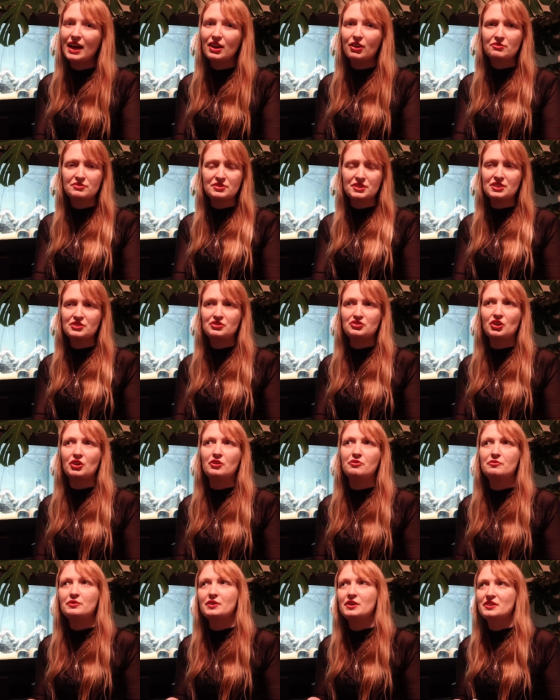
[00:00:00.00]
And obviously
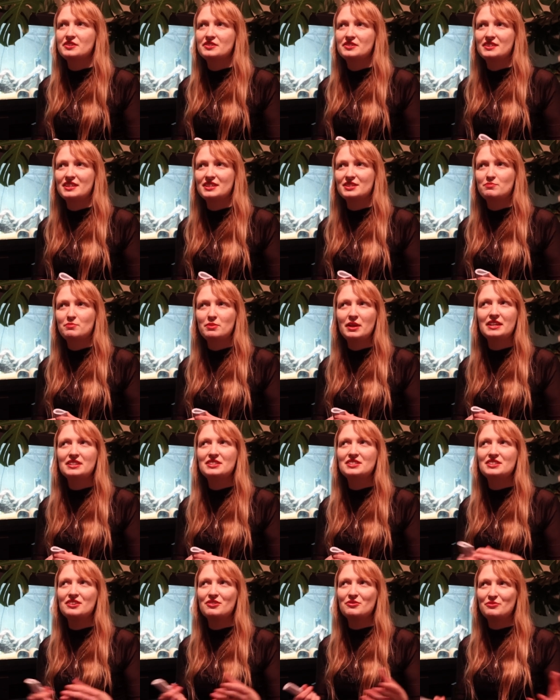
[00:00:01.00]
Trophic, there's
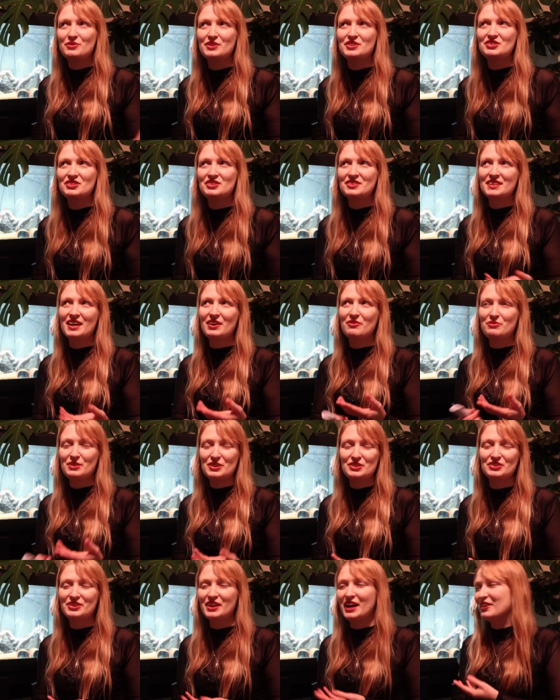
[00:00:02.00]
plenty of fishes that
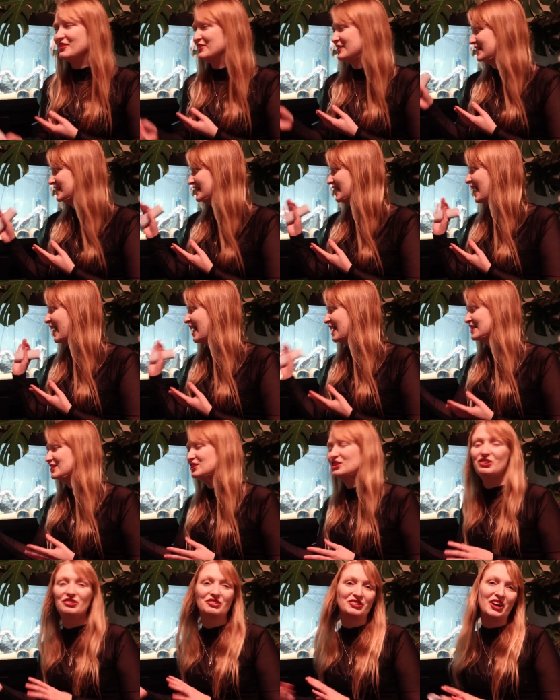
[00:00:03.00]
feed on algae,
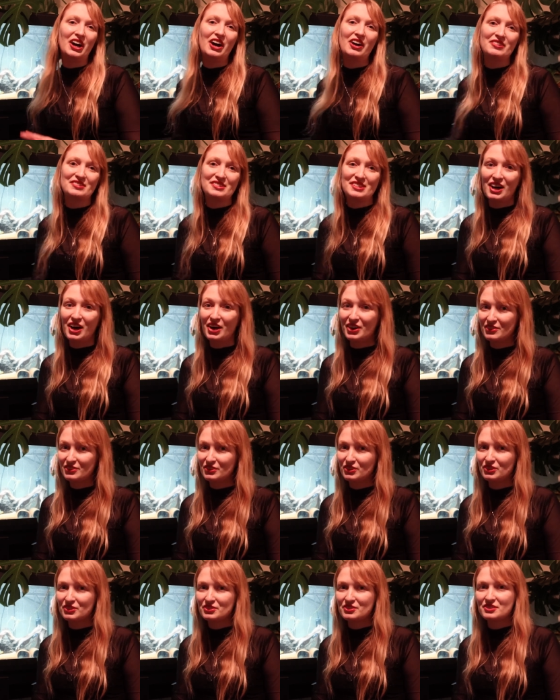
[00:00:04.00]
and loricariid are
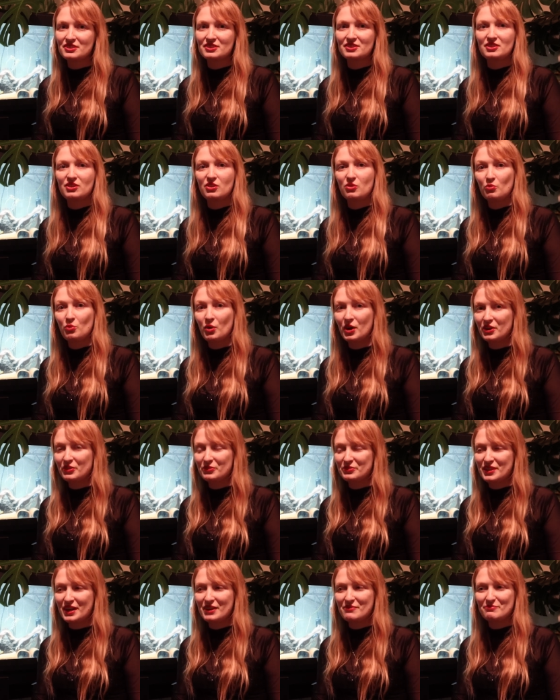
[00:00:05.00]
not one
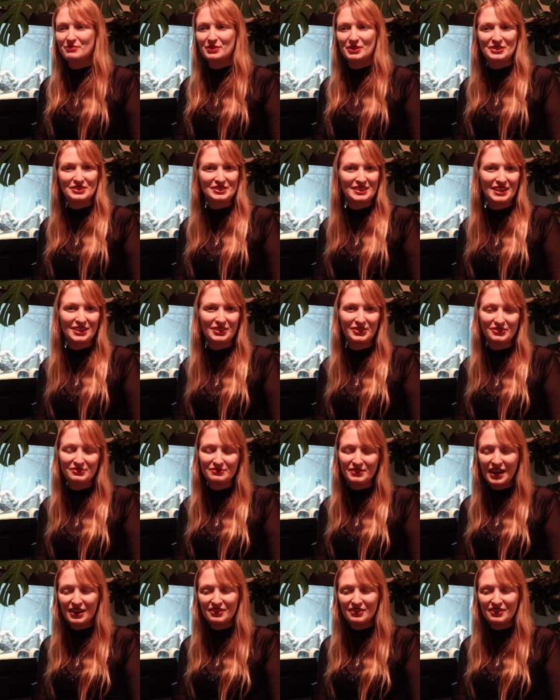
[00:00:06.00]
of them because they're not